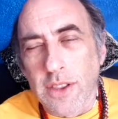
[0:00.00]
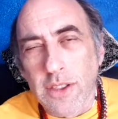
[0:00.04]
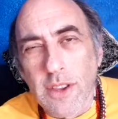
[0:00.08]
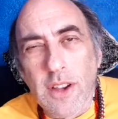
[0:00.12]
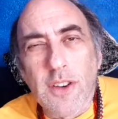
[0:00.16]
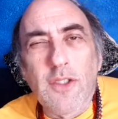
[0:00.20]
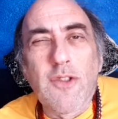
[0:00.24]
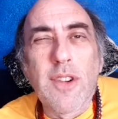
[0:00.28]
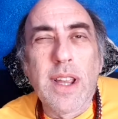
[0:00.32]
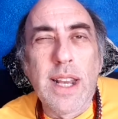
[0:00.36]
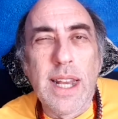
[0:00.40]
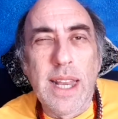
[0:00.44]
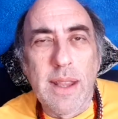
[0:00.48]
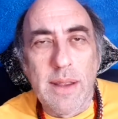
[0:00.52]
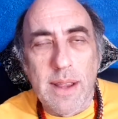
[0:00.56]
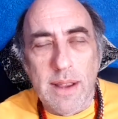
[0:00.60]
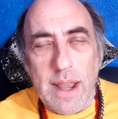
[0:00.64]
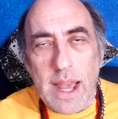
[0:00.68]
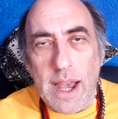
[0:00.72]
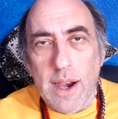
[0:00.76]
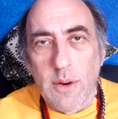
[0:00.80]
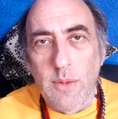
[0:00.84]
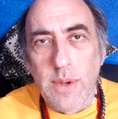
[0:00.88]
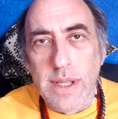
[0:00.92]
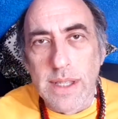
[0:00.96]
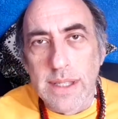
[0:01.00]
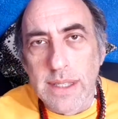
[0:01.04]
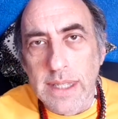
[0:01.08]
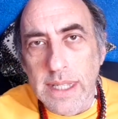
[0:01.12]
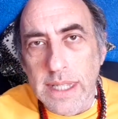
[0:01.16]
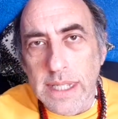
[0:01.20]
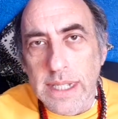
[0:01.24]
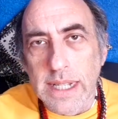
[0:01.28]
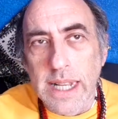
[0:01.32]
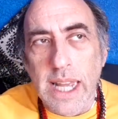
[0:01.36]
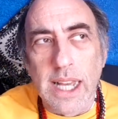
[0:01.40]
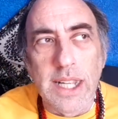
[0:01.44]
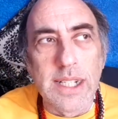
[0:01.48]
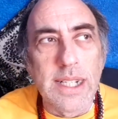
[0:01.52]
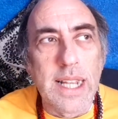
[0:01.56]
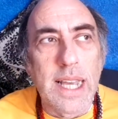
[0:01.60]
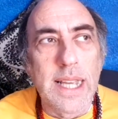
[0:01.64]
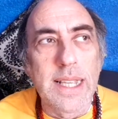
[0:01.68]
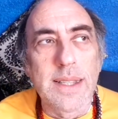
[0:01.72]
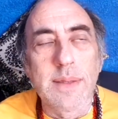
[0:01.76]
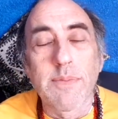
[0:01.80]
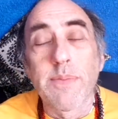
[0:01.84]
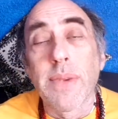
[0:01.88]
not really how we see it nowadays.